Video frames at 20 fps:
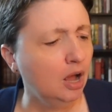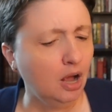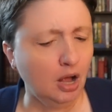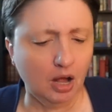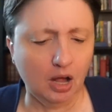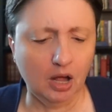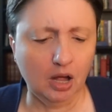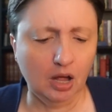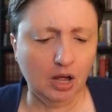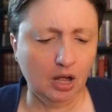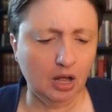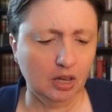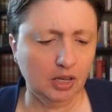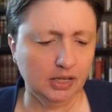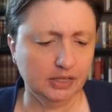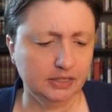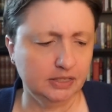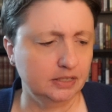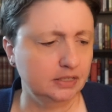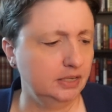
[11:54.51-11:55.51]
Uh,
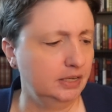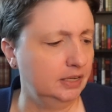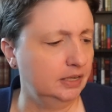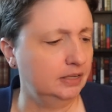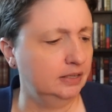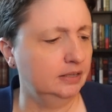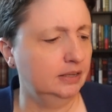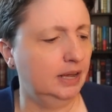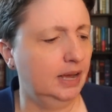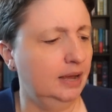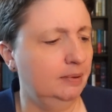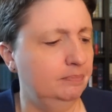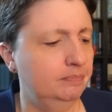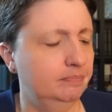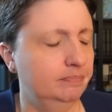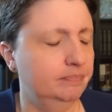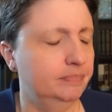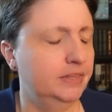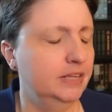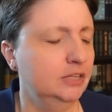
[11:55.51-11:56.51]
let's see. I
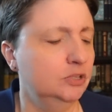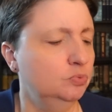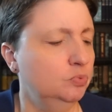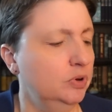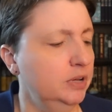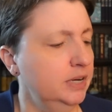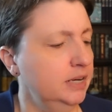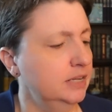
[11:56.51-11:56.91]
This one